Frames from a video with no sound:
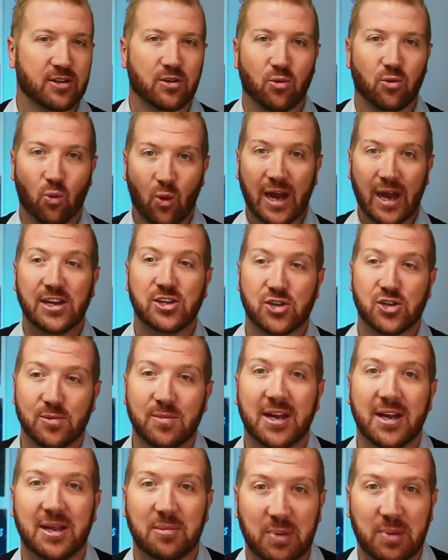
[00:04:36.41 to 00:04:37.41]
way too
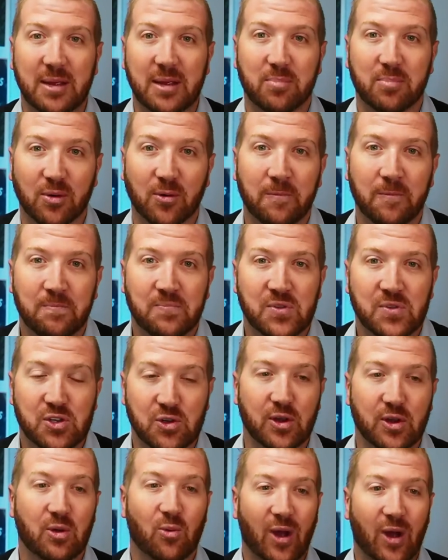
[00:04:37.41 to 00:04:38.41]
many people
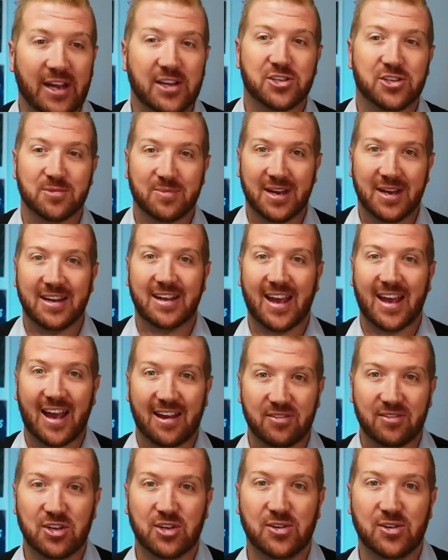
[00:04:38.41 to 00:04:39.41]
doing way too many
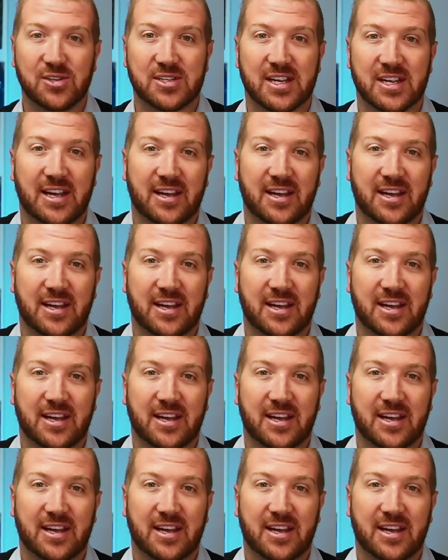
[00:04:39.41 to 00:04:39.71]
avenues.